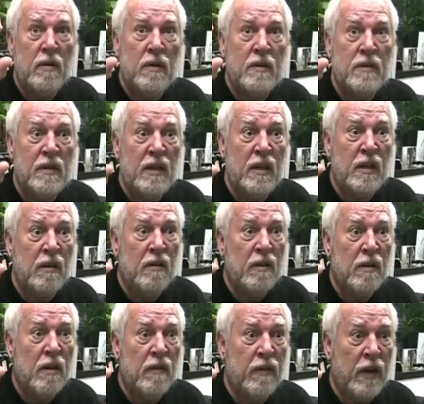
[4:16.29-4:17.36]
the seed
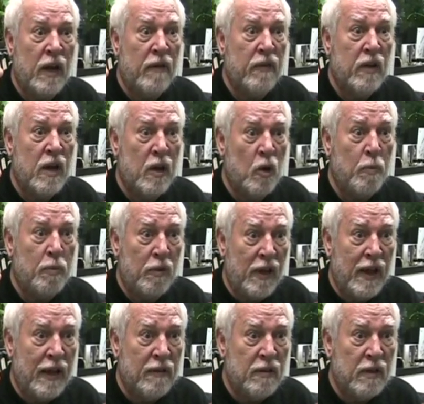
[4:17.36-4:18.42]
of an avocado
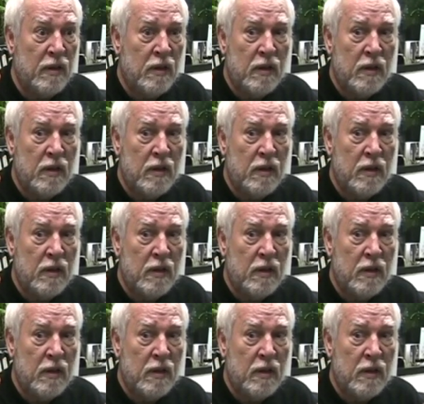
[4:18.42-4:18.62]
plant